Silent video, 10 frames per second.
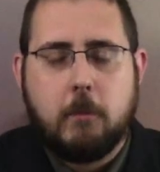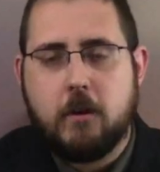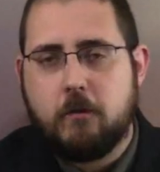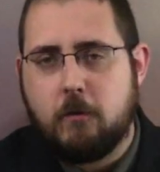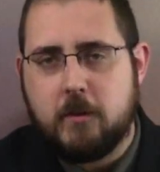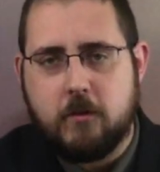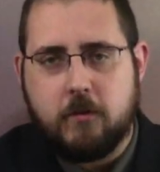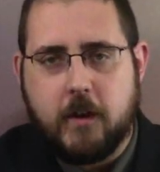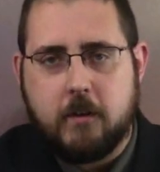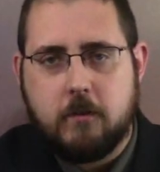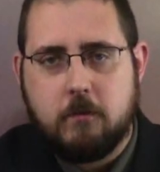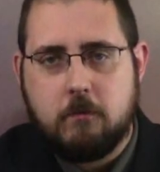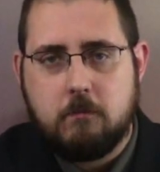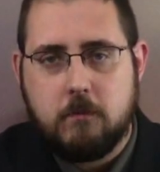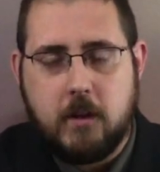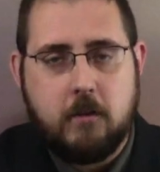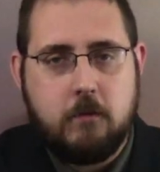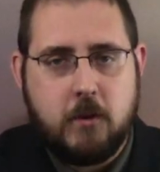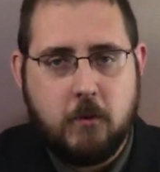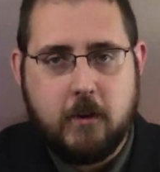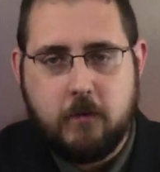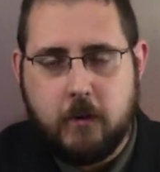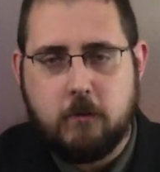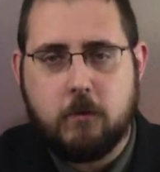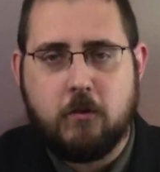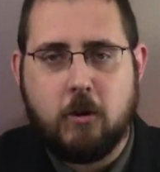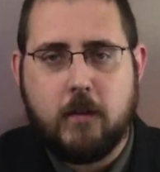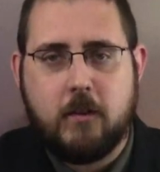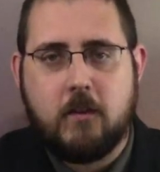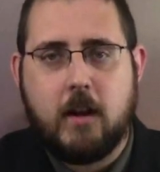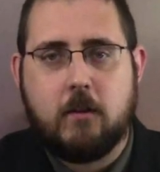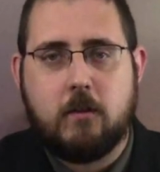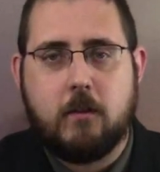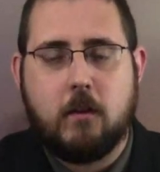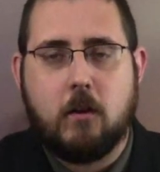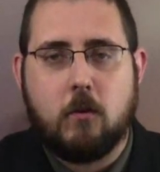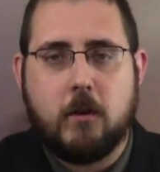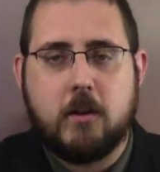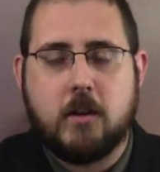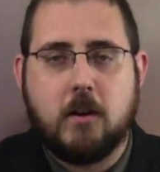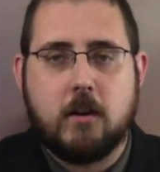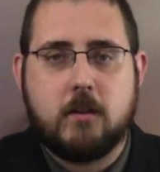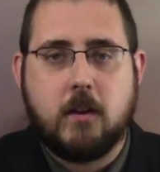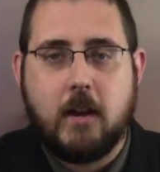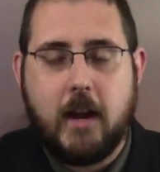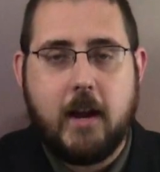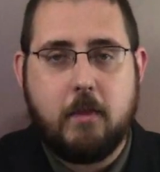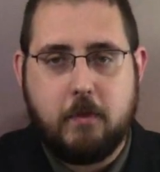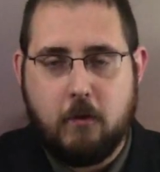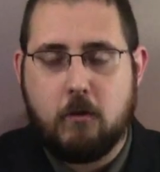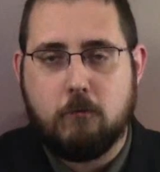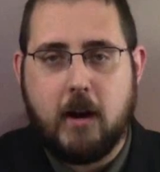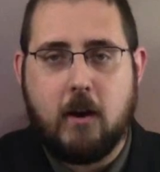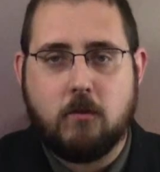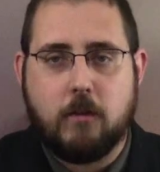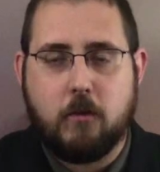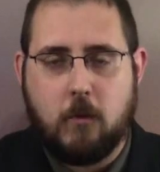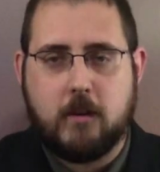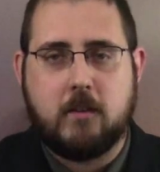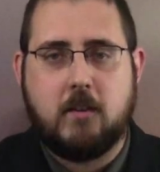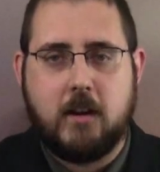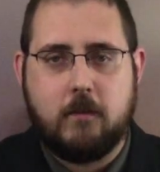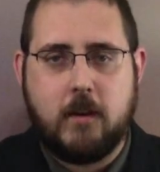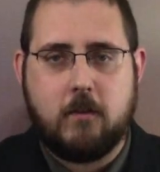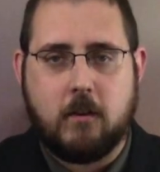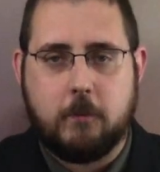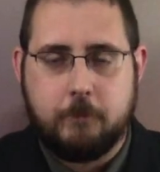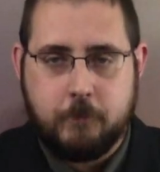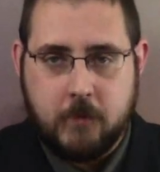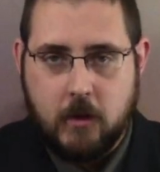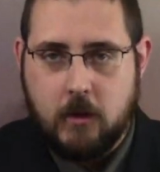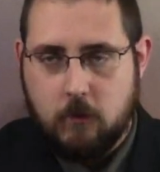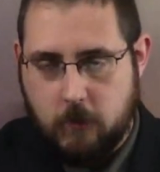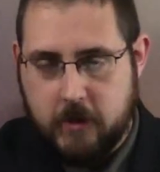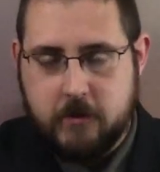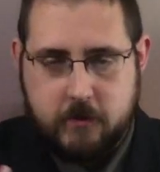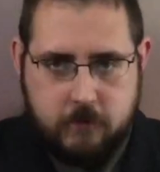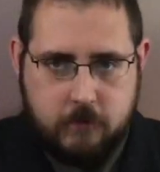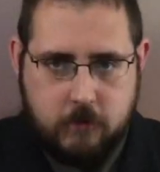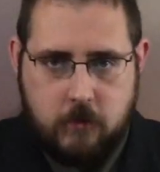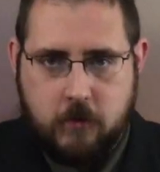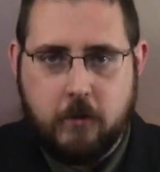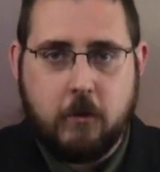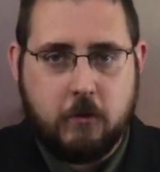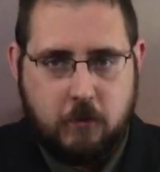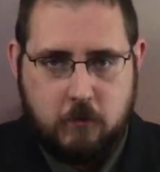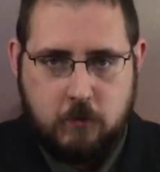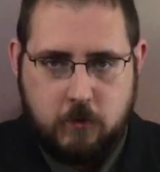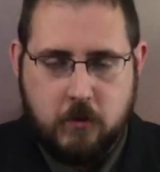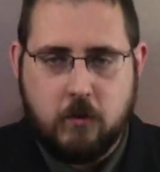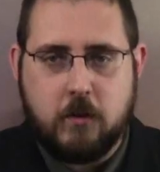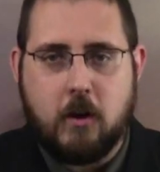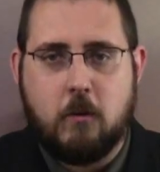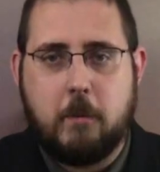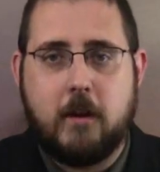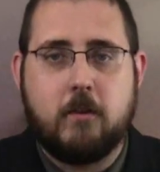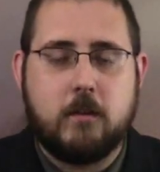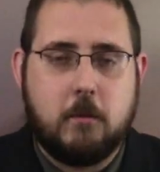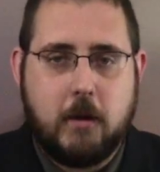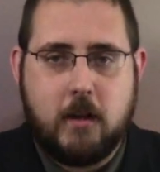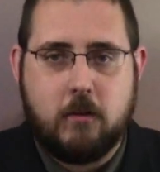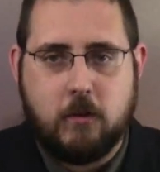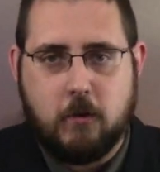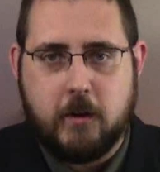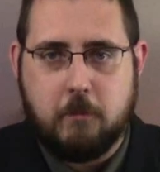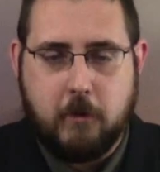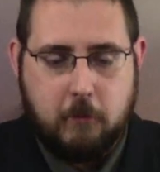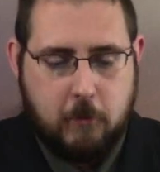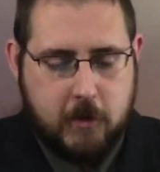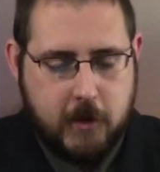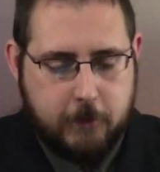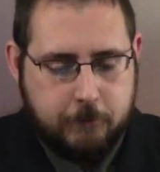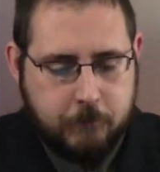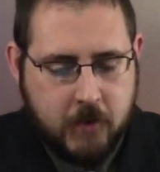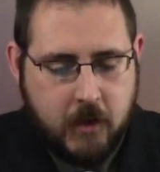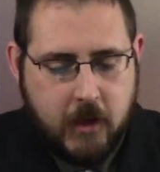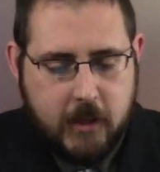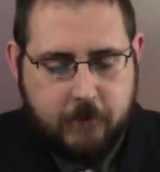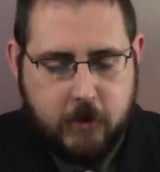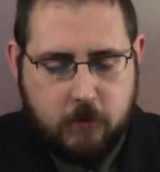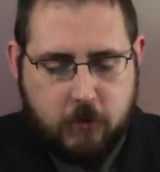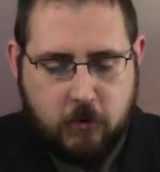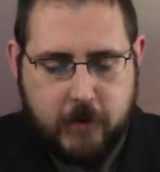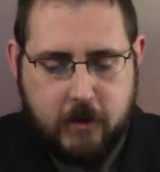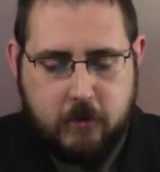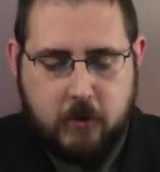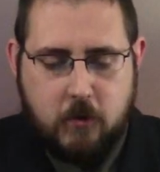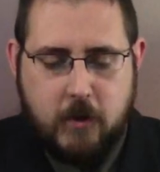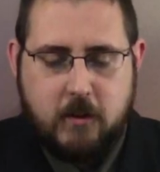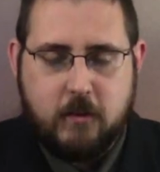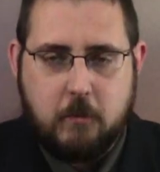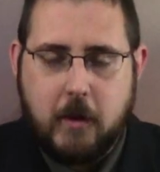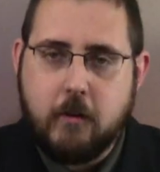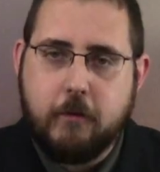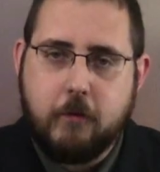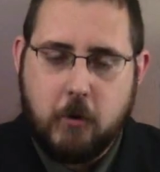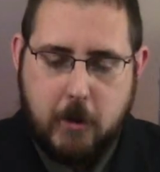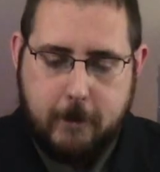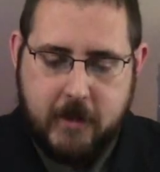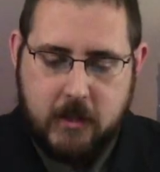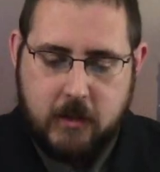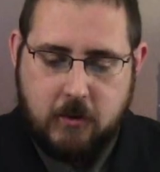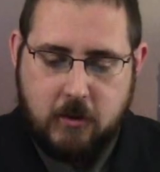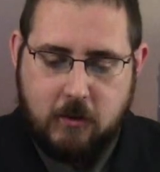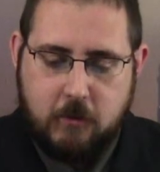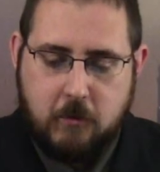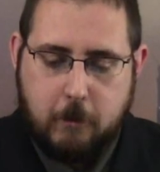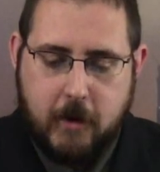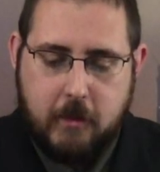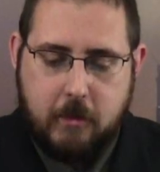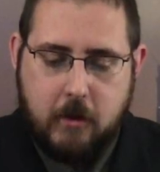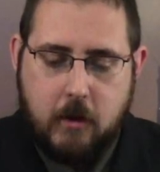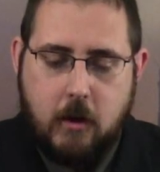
Miles, Trouble News fans. The U.S. Federal Reserve has announced that they are going to conduct a third round of quantitative easing, which, to those who don't know, basically means they're going to print more money. The Federal Reserve announced they're going to spend $40 billion a month